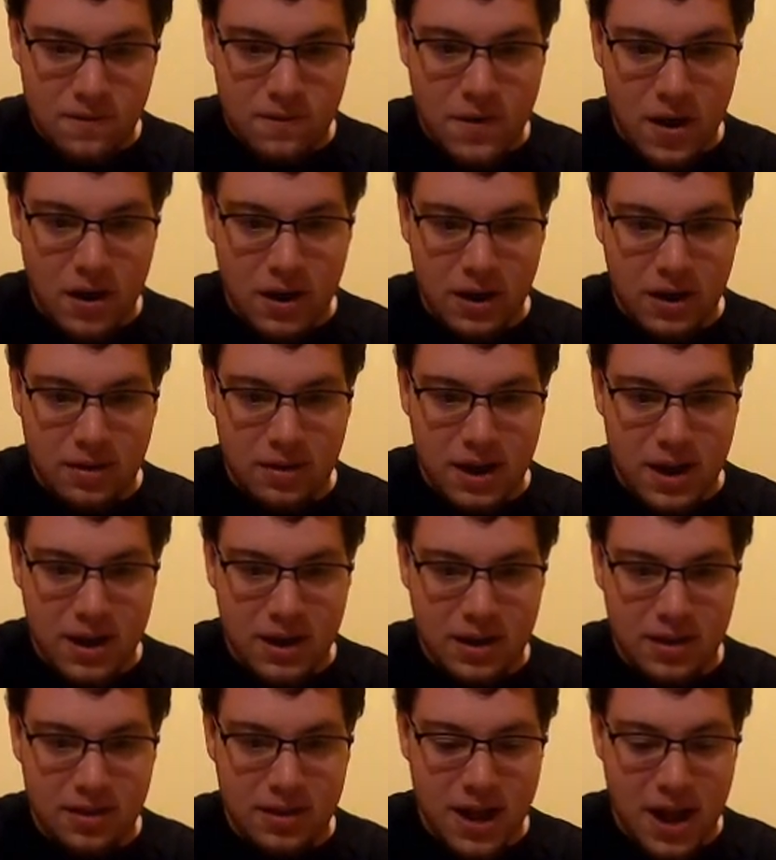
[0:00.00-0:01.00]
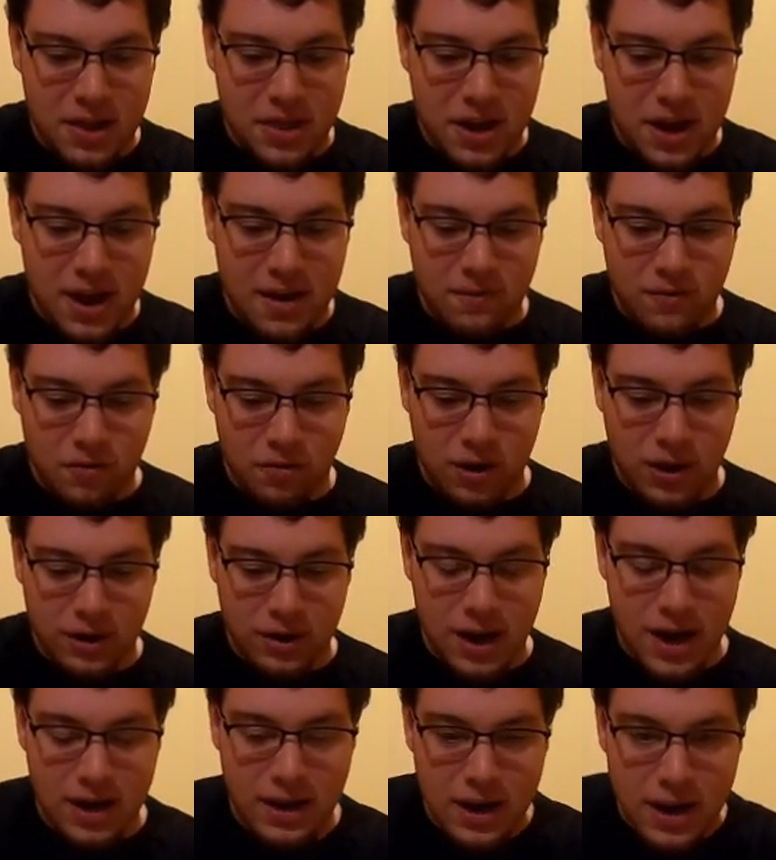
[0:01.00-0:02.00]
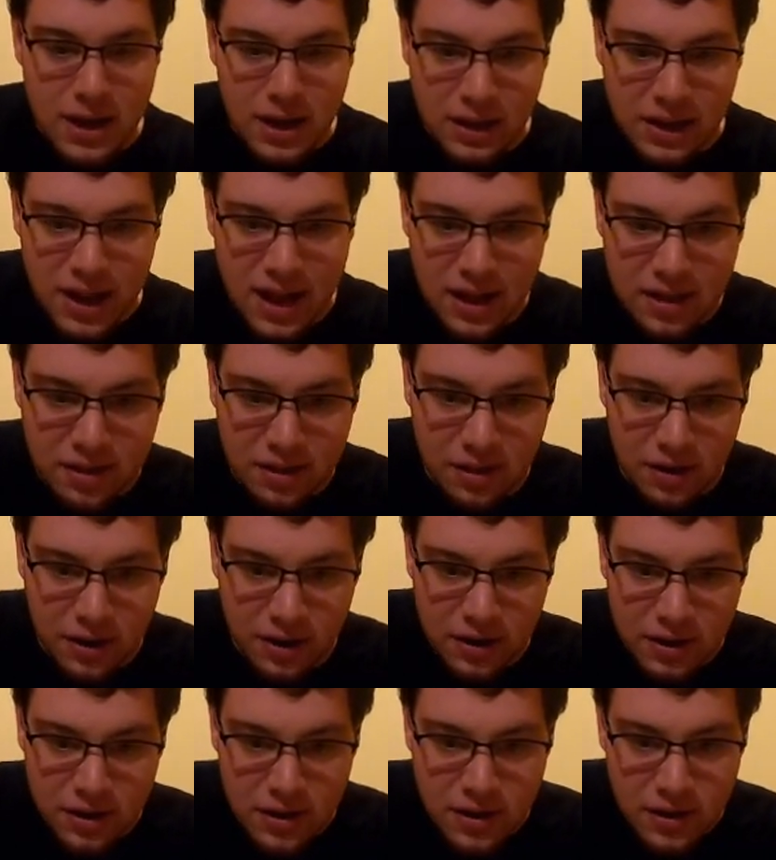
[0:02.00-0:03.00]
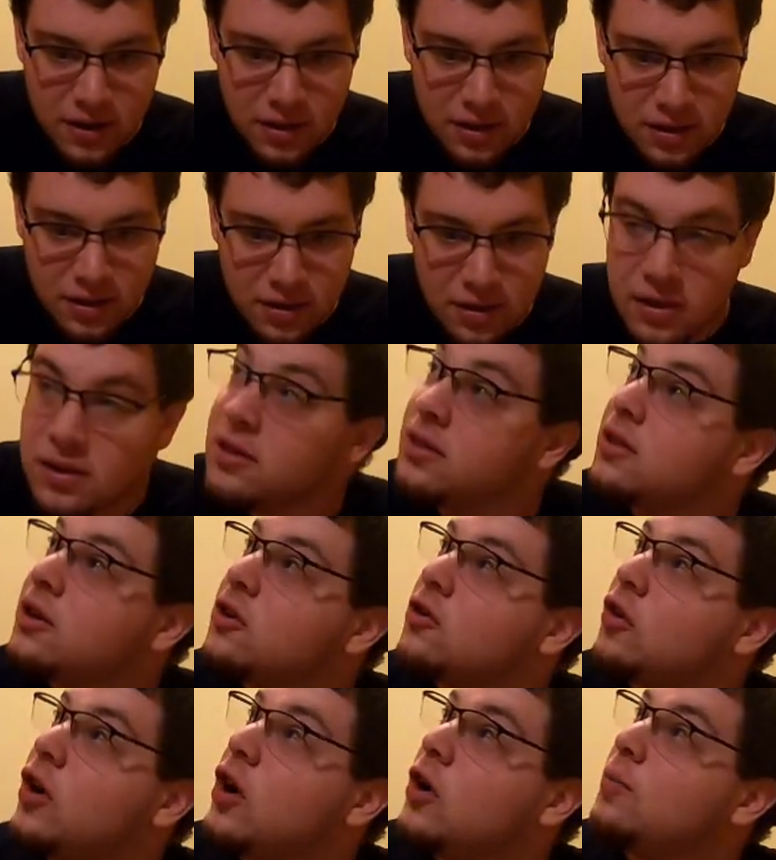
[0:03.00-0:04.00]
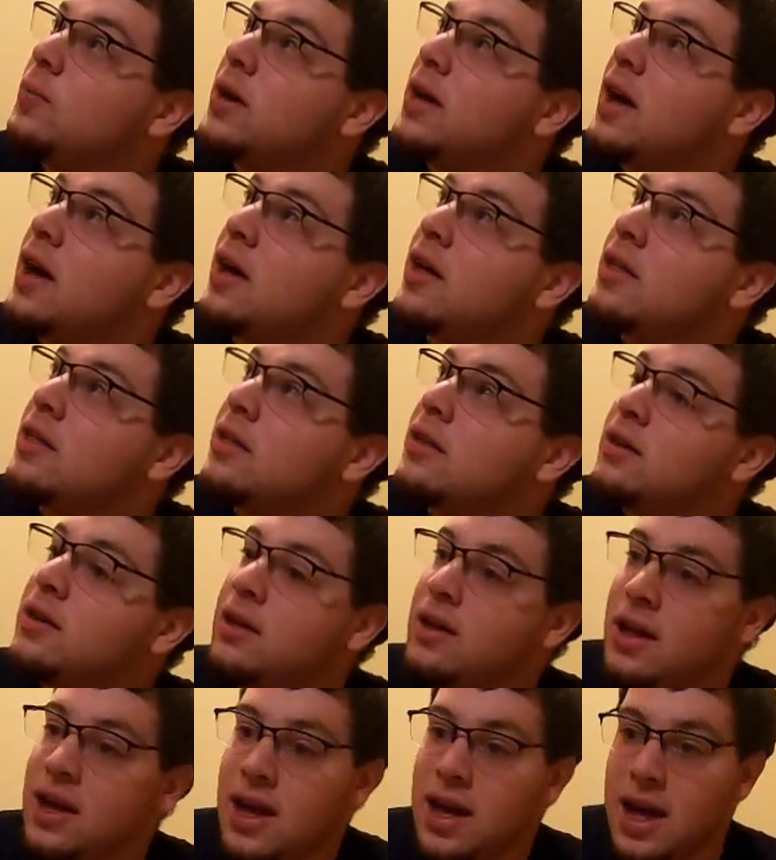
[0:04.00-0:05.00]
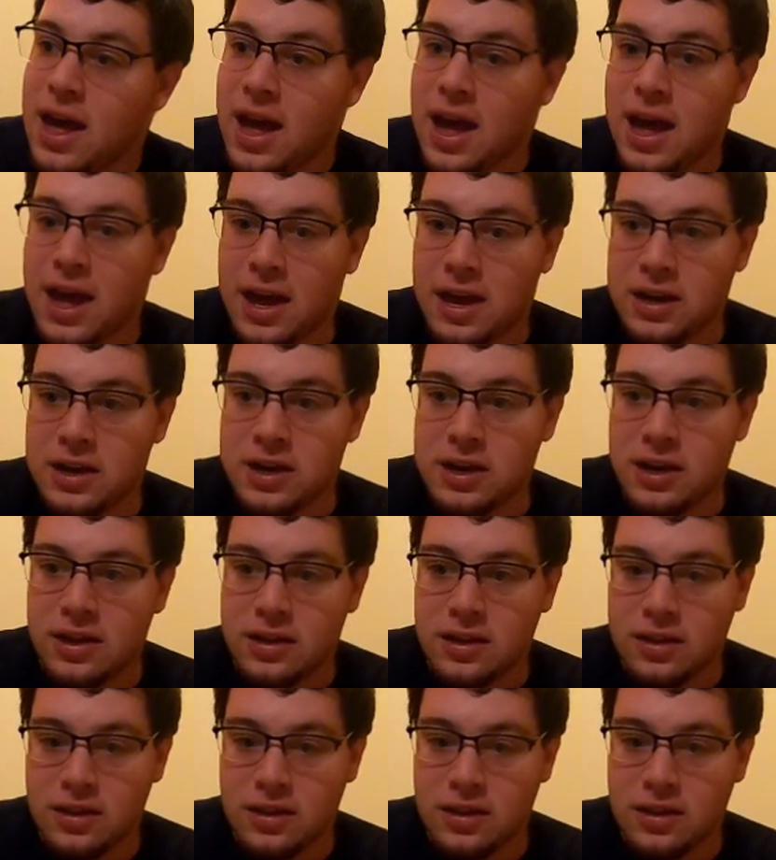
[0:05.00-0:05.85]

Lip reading: Very excited because now that I have Greenlight Lancer, Chromia, and